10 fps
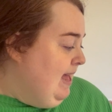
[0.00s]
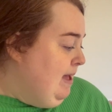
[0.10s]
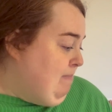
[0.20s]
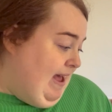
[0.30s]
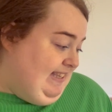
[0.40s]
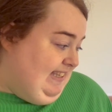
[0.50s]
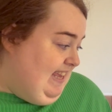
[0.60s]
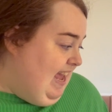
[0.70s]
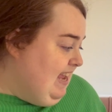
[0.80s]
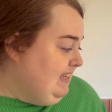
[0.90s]

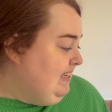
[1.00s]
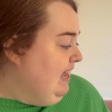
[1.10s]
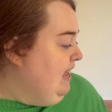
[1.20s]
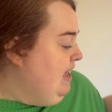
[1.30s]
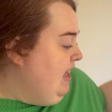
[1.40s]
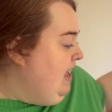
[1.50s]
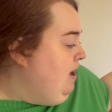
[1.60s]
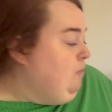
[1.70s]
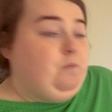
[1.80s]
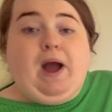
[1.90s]
basket
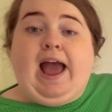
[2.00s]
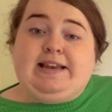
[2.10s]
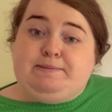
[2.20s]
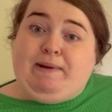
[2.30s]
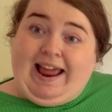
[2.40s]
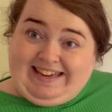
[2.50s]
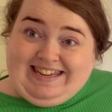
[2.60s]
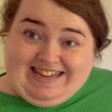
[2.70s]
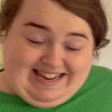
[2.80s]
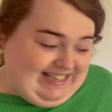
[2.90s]
and
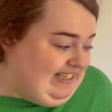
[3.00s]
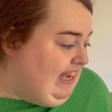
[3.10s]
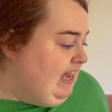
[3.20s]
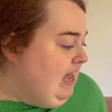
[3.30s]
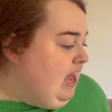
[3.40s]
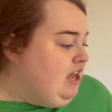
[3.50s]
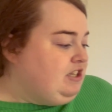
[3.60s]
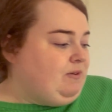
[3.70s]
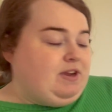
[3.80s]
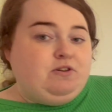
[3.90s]
blankies.
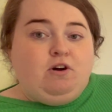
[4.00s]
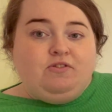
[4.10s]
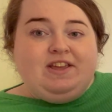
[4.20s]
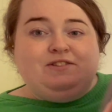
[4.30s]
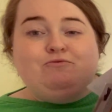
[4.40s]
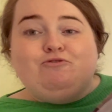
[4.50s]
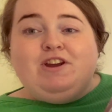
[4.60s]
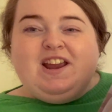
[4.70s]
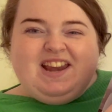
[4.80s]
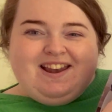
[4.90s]
So I got this
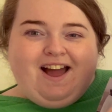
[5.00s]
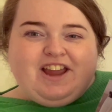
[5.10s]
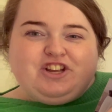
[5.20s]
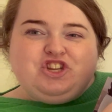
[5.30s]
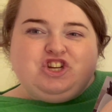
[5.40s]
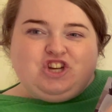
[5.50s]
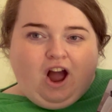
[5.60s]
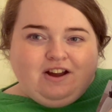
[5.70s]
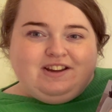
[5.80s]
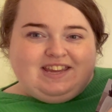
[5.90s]
really like
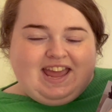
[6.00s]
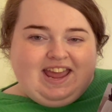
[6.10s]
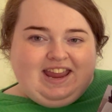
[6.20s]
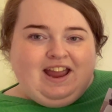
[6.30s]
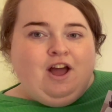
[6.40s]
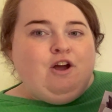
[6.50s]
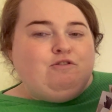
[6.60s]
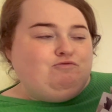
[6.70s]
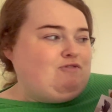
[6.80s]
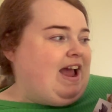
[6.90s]
chunky
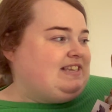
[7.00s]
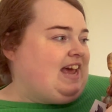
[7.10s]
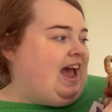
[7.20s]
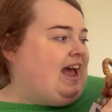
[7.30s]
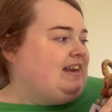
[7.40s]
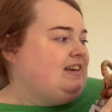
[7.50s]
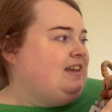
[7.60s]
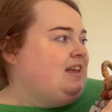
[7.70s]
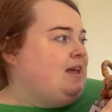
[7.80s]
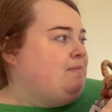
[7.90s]
rattan
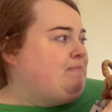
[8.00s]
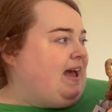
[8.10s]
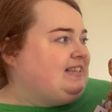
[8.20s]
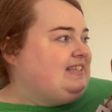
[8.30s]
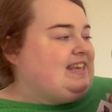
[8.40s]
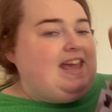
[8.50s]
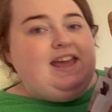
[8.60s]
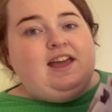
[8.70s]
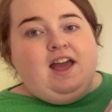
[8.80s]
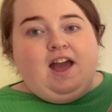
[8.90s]

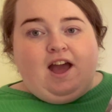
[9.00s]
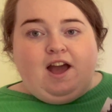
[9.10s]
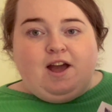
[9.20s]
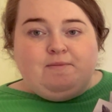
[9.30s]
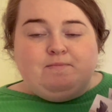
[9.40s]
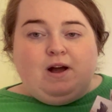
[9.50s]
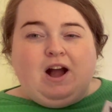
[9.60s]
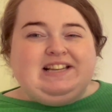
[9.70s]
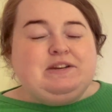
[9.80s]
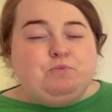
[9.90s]
basket. I
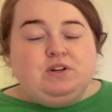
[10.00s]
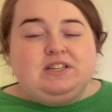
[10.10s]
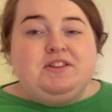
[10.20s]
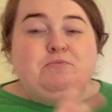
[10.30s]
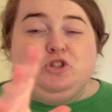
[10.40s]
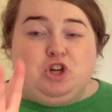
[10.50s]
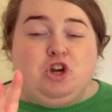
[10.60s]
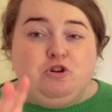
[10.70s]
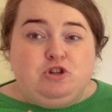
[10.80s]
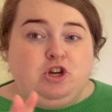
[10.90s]
didn't want something that was
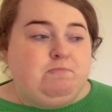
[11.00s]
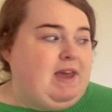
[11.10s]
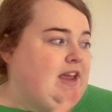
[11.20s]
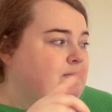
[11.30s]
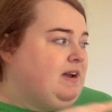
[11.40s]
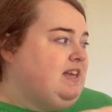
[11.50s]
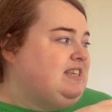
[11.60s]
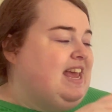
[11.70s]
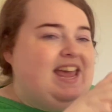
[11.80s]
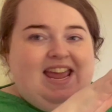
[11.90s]
too big
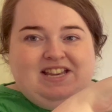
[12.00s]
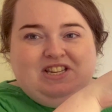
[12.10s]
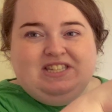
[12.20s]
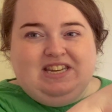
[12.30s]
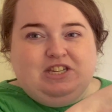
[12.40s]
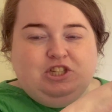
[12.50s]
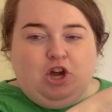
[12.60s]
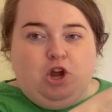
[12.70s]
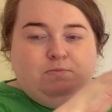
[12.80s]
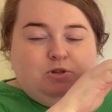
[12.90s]
because it does need to
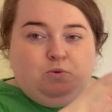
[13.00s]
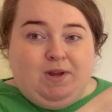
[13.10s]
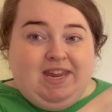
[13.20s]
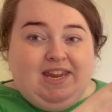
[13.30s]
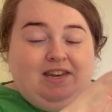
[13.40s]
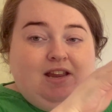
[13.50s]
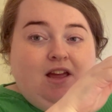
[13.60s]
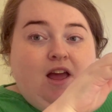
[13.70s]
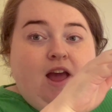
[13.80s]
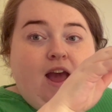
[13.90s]
go between
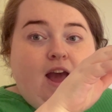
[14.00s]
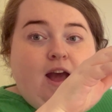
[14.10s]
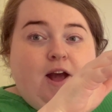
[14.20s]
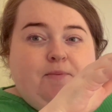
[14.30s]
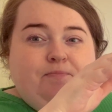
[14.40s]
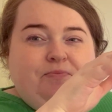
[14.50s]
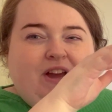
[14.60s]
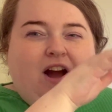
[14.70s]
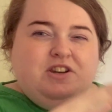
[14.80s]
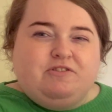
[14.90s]

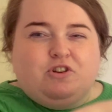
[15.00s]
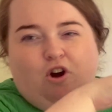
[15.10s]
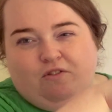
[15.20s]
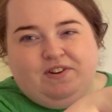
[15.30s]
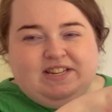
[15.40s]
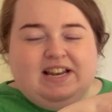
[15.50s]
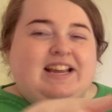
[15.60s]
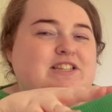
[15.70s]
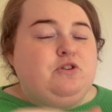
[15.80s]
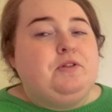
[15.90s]
under a coffee table. Like,
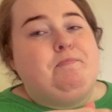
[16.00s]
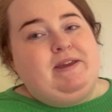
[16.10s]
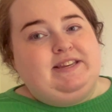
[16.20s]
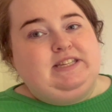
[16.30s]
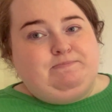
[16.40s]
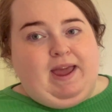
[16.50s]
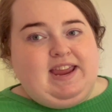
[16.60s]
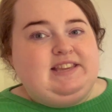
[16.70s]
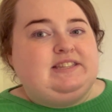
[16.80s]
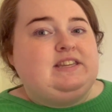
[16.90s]
it's not the biggest
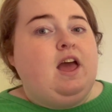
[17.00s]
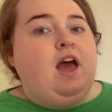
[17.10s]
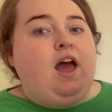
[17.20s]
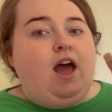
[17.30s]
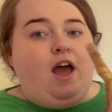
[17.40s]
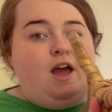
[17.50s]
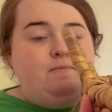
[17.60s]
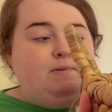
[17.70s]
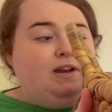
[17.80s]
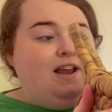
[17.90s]
space,
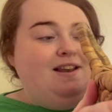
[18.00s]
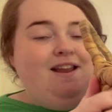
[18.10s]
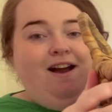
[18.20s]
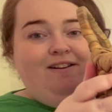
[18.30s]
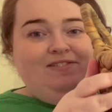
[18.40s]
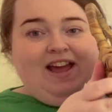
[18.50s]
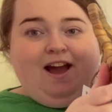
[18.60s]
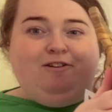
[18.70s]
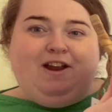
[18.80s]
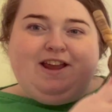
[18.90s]
but I loved
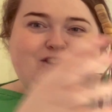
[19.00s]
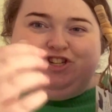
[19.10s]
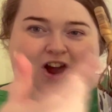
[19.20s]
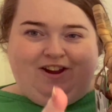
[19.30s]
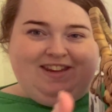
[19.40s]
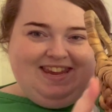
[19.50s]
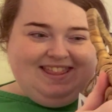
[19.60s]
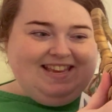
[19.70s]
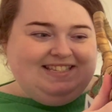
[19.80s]
how like chunky this